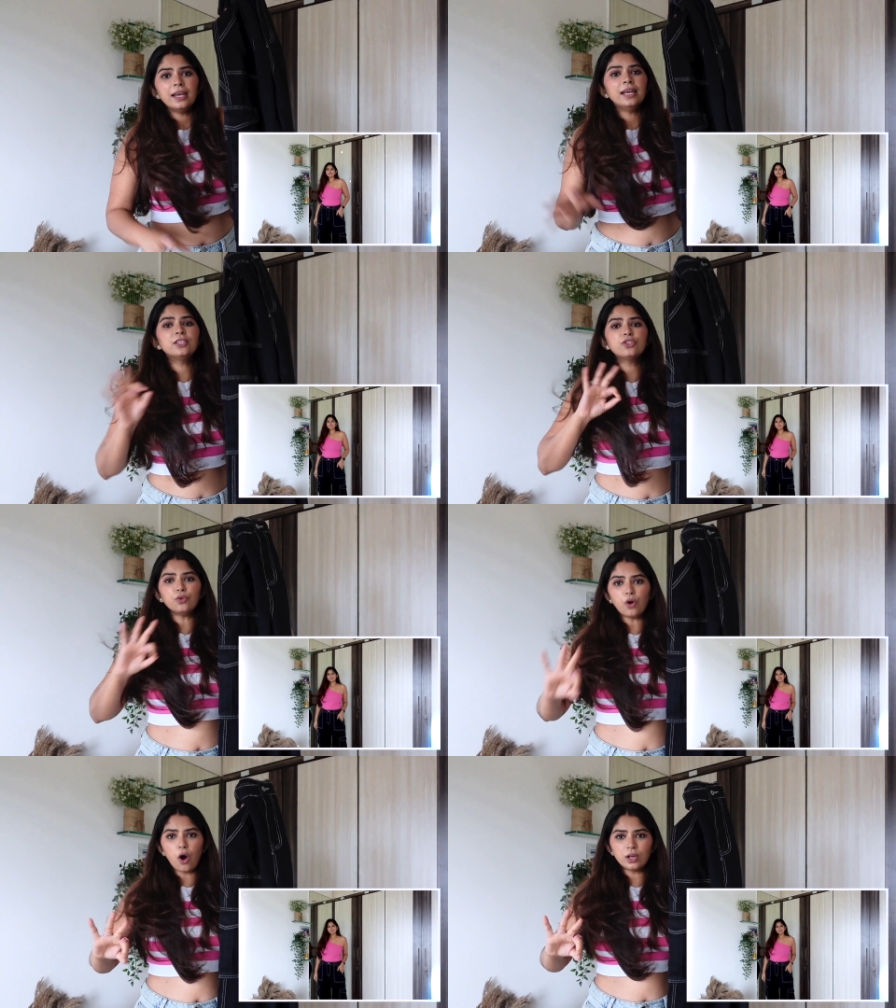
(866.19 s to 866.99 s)
It's
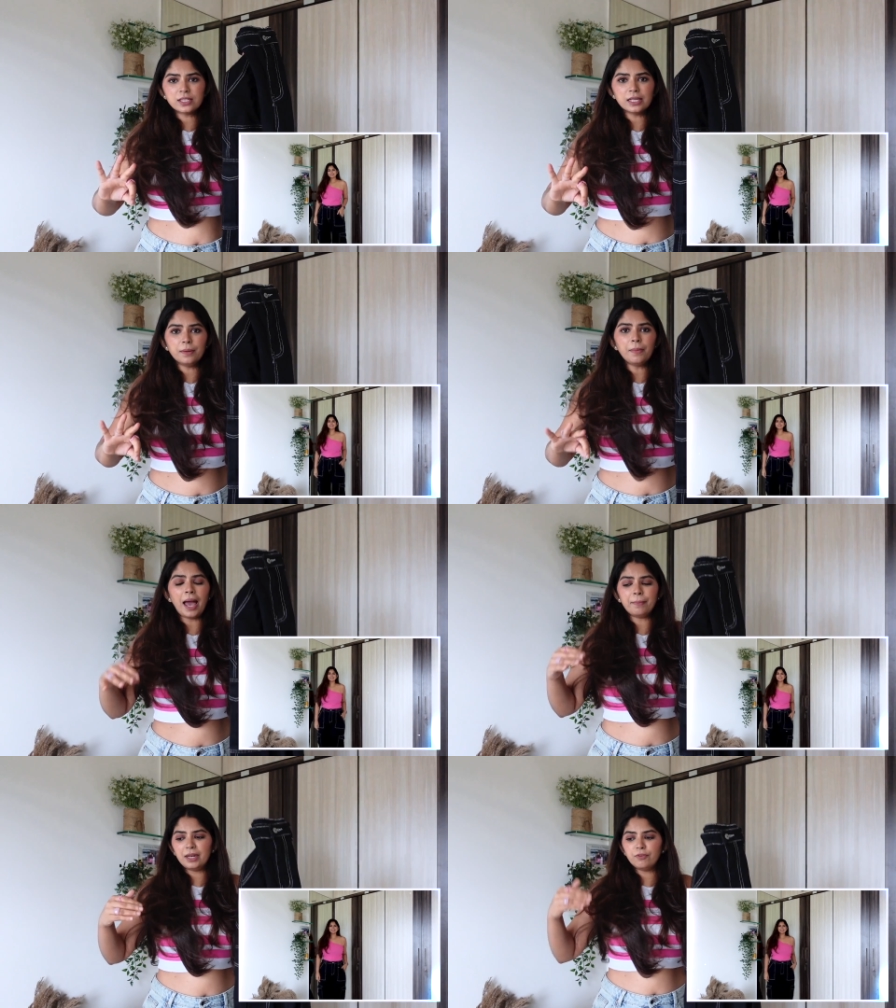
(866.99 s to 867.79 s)
awesome.
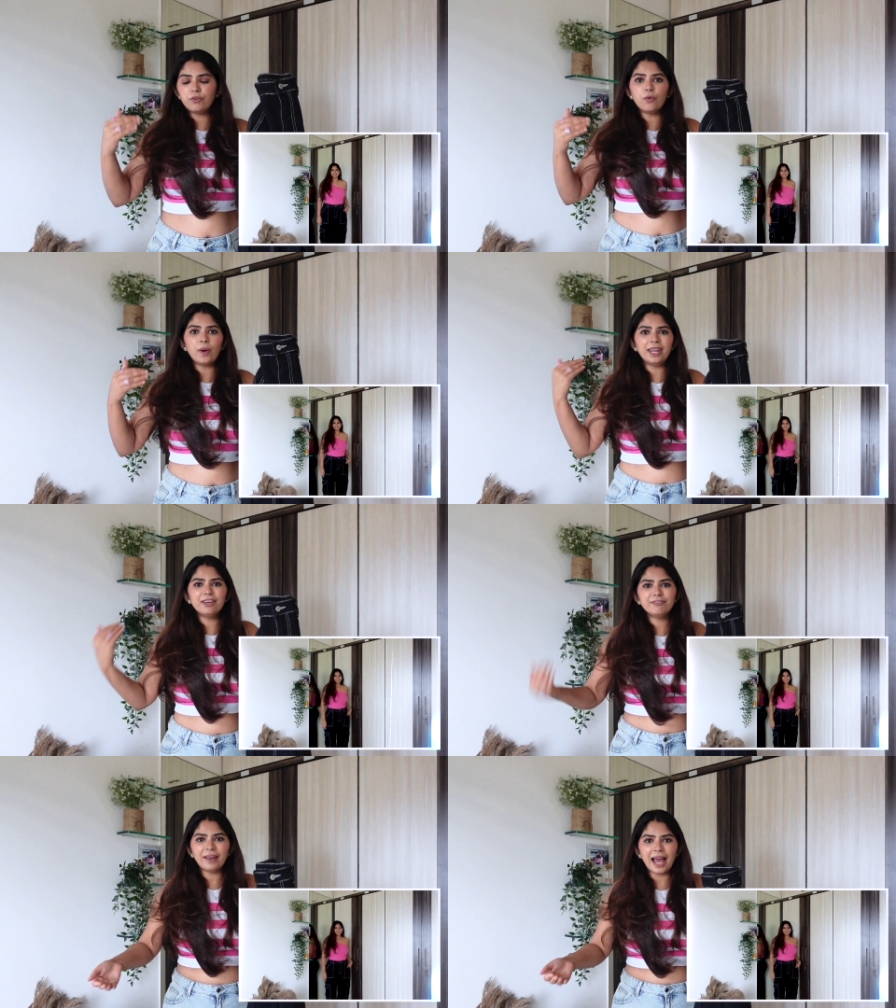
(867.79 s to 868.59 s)
I mean, if you're
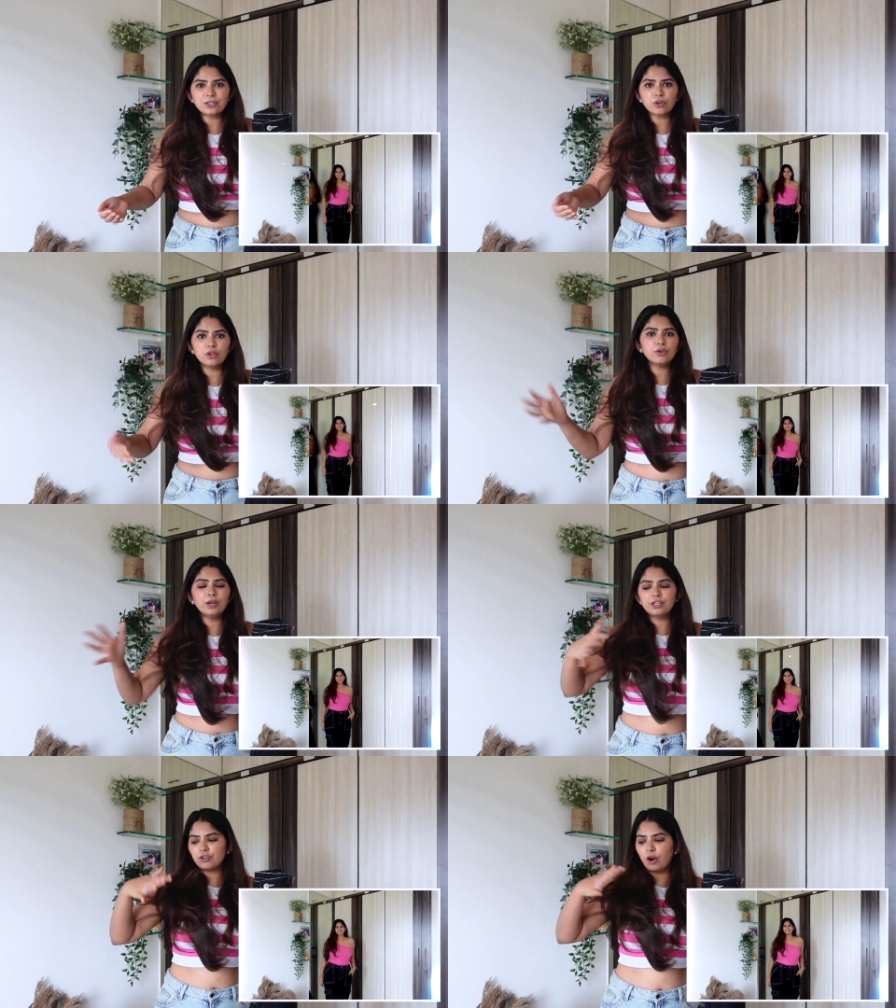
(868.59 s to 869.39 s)
wearing flats also,
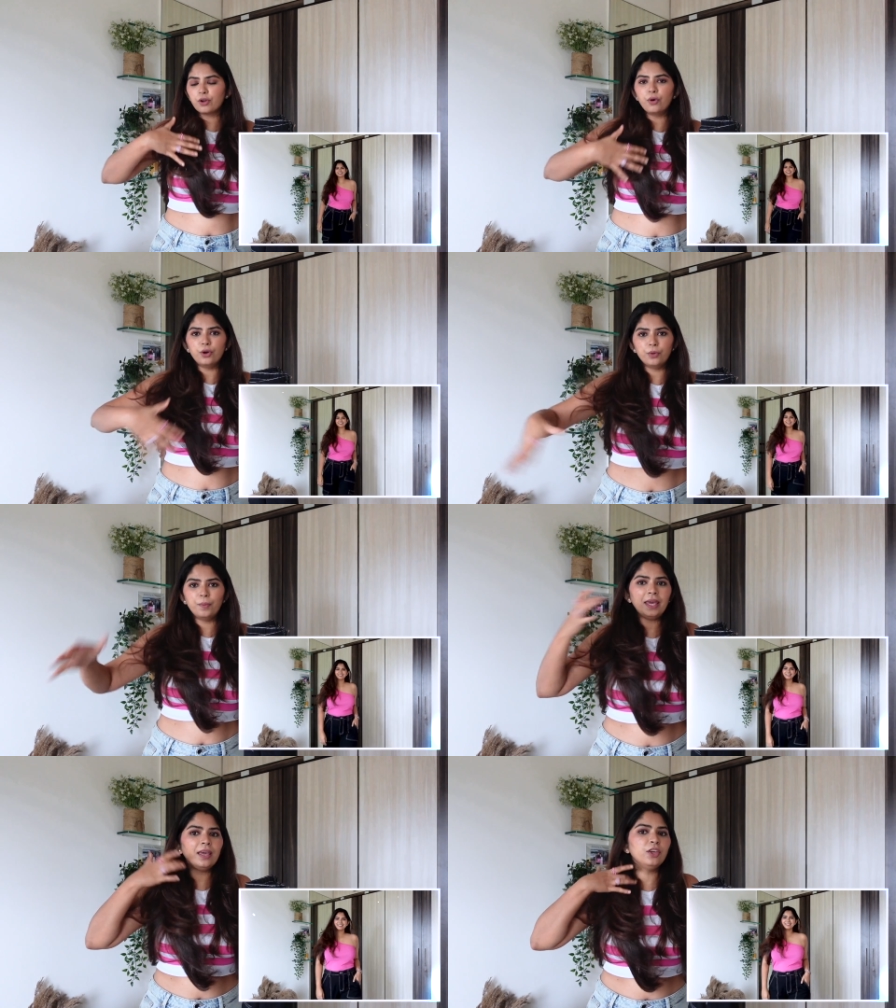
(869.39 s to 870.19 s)
it's not going to
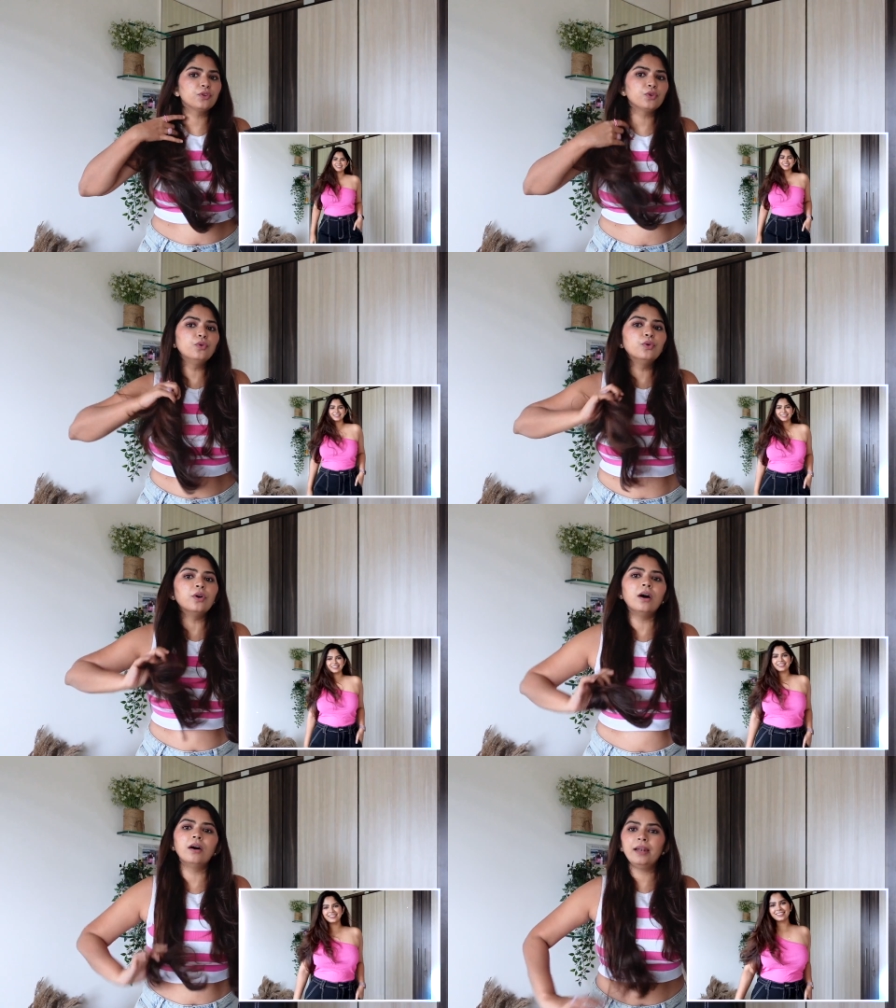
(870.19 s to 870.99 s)
be
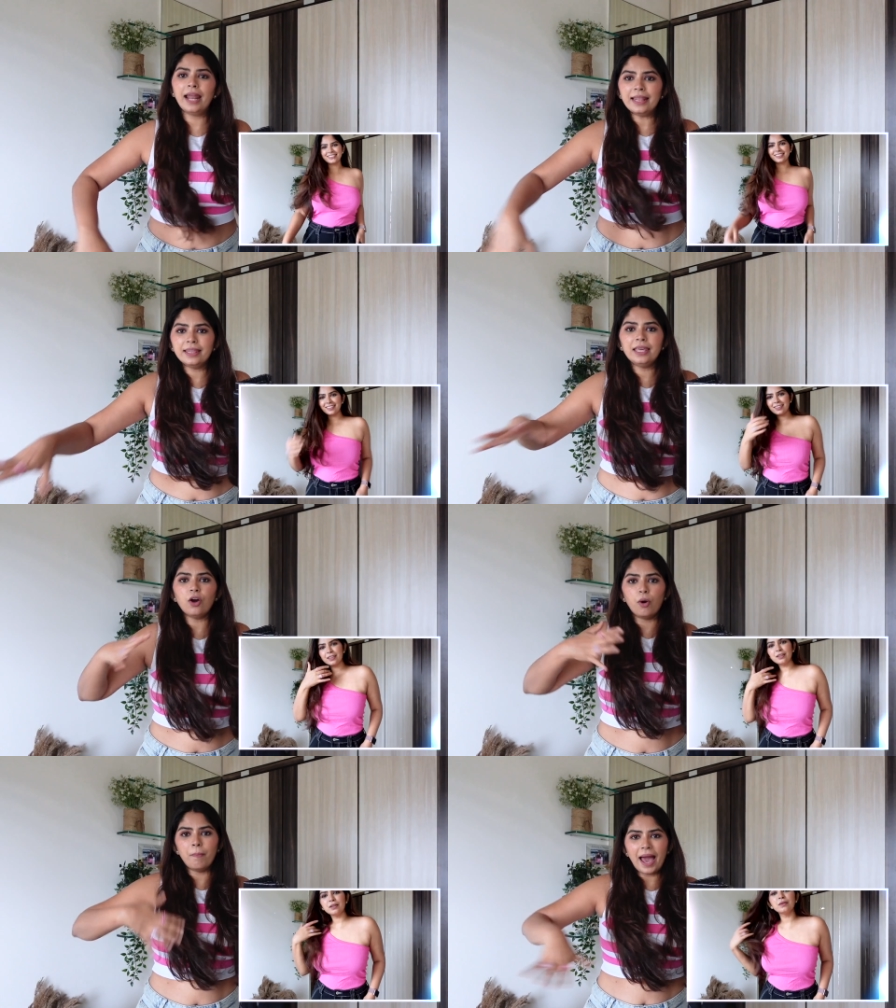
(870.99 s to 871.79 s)
too lengthy
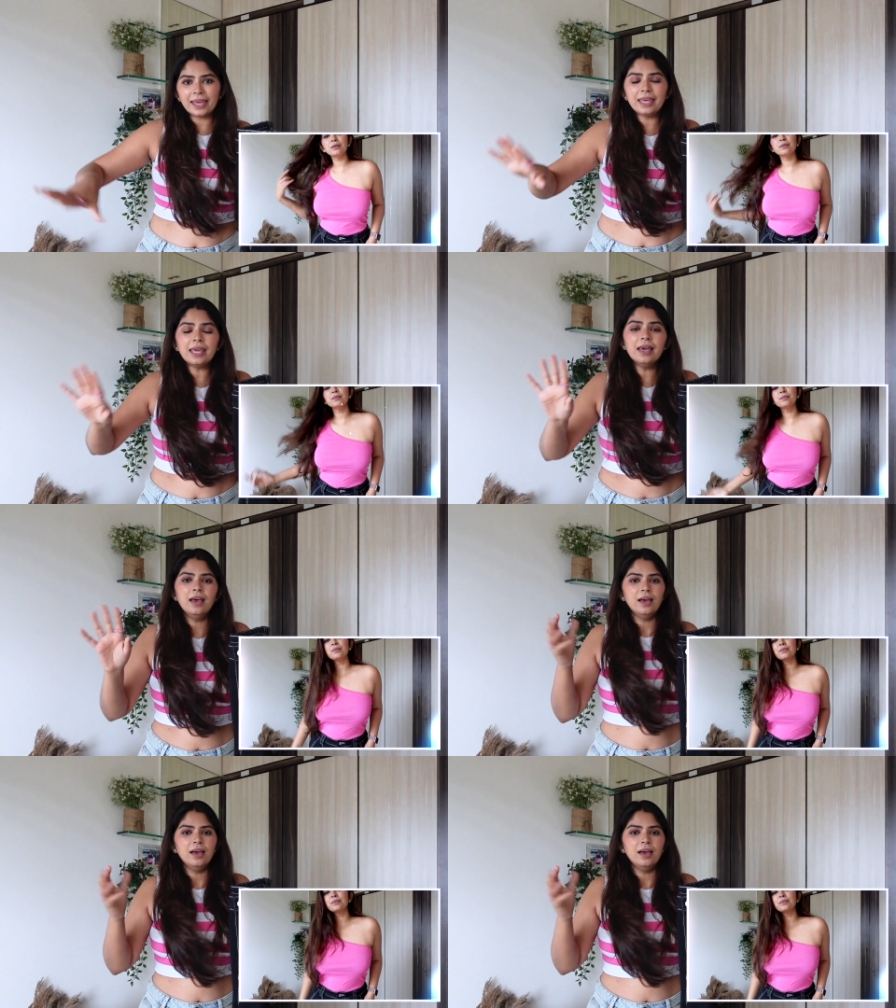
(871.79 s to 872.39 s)
or baggy.